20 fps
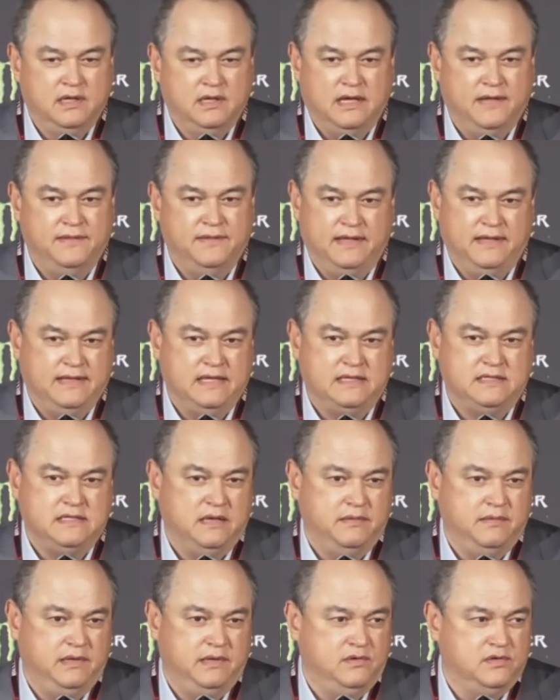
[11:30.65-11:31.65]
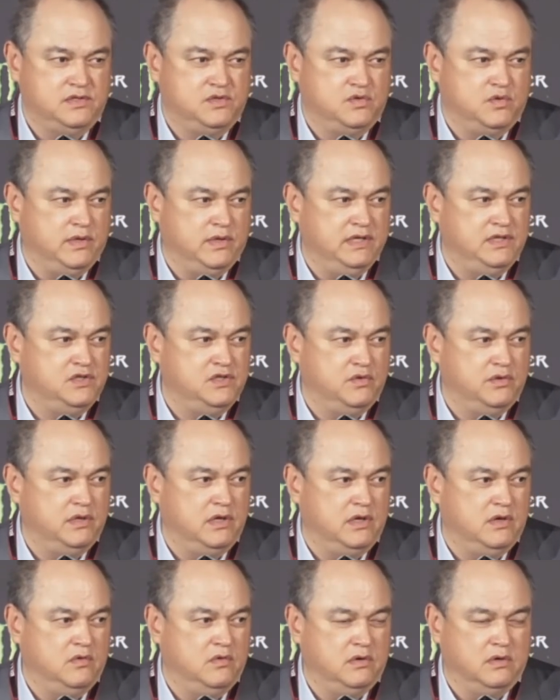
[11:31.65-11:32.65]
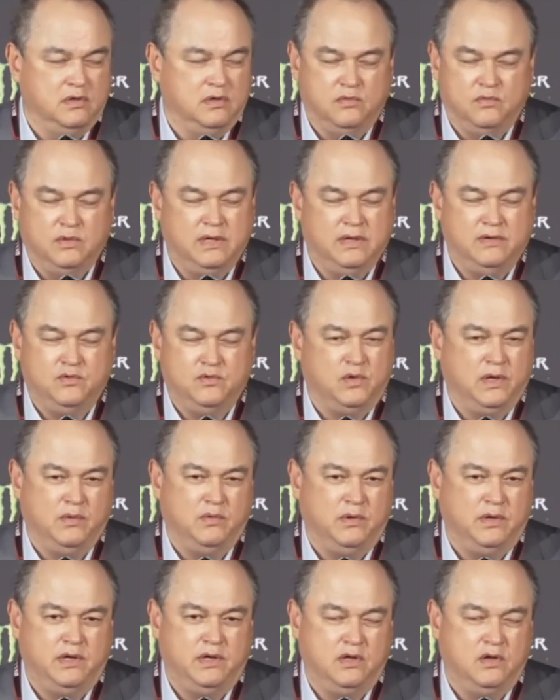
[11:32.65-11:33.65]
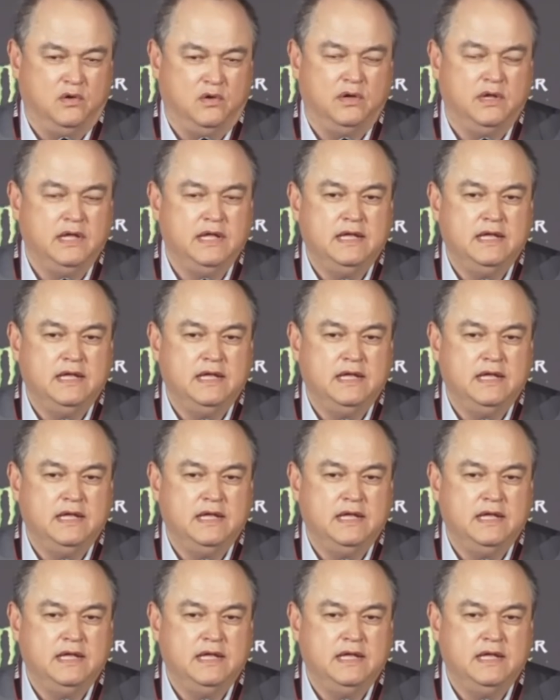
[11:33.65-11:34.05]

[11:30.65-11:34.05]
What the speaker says: I think at that time he was 22-0 or what, 21-0,